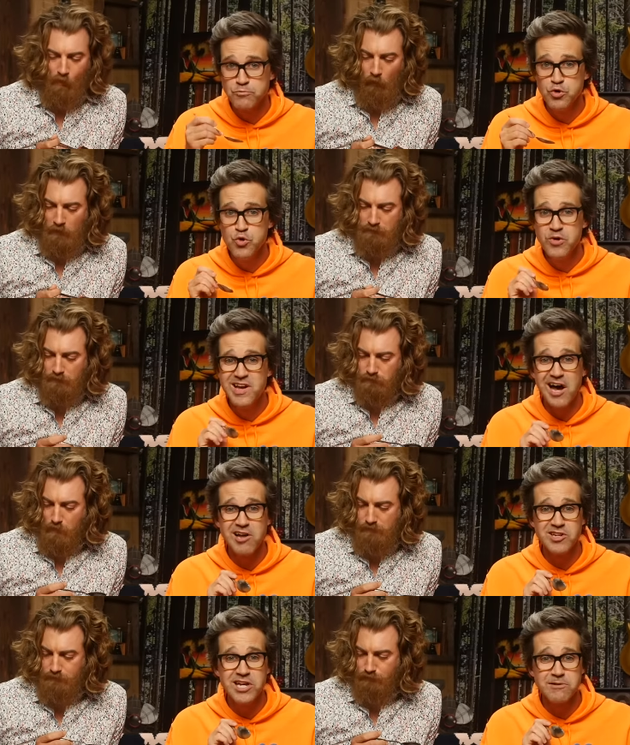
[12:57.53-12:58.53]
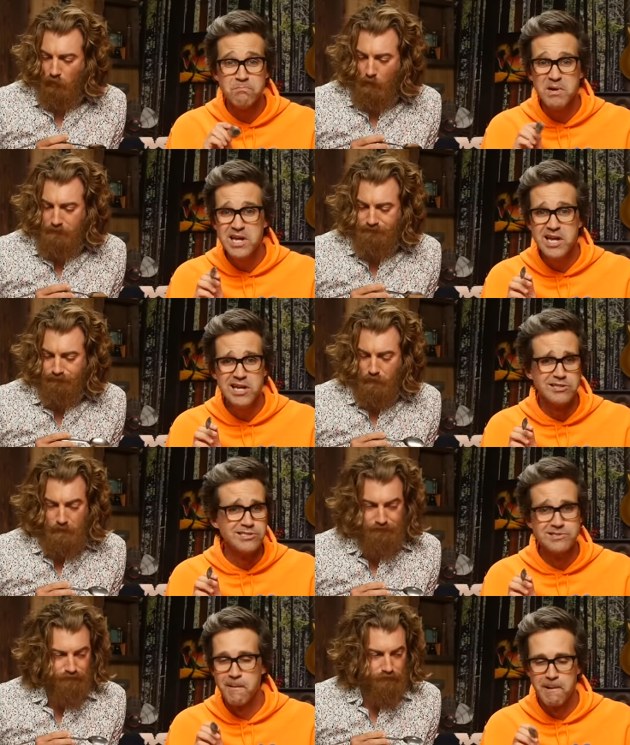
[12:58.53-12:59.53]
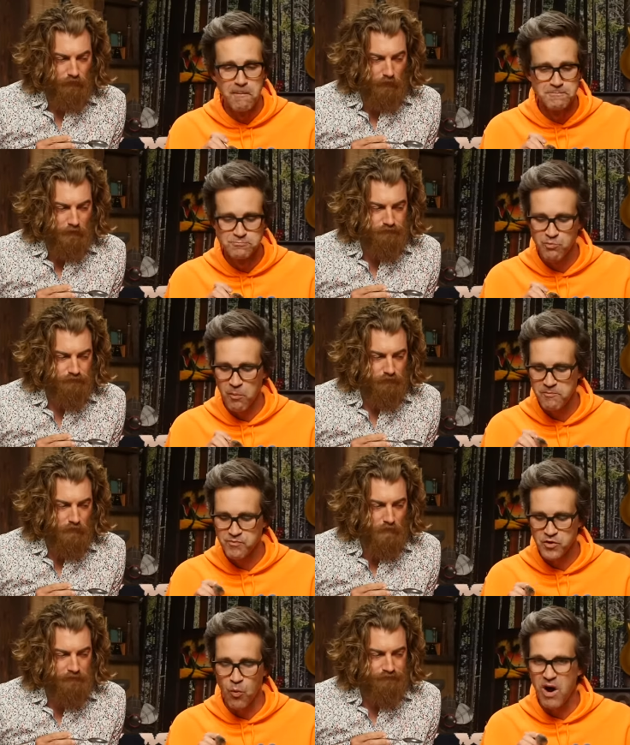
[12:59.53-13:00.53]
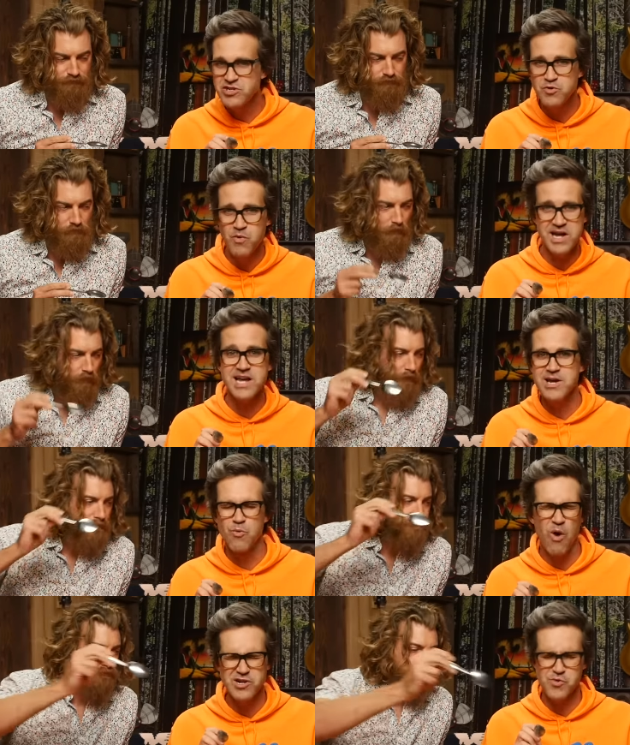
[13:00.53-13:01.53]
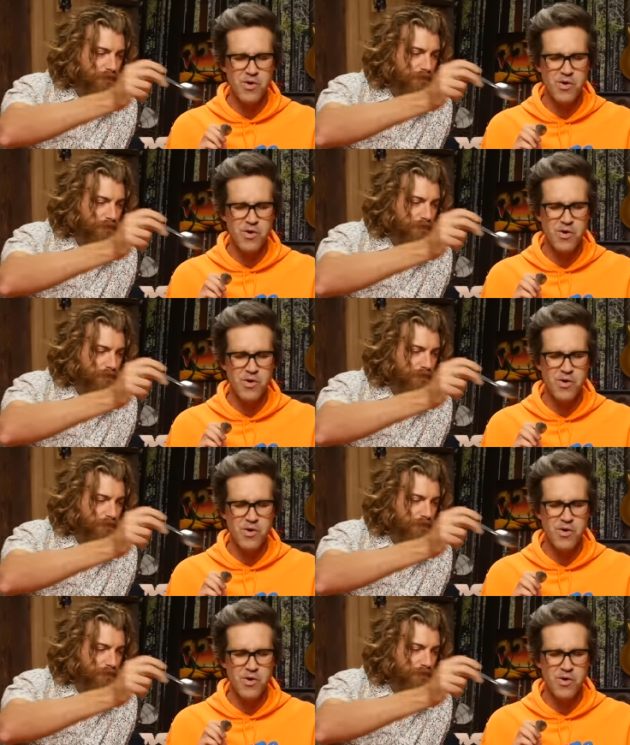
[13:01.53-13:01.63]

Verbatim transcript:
Speaker 1: Two guys eating beans. Watch away, watch